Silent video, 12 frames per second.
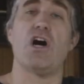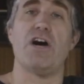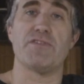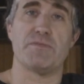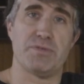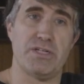
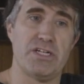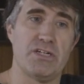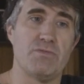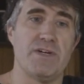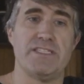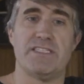off the
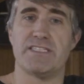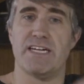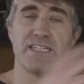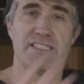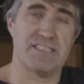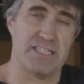printer when it's just
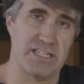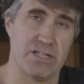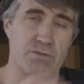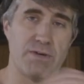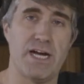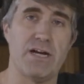kind of sitting
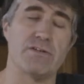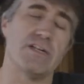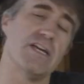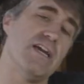around.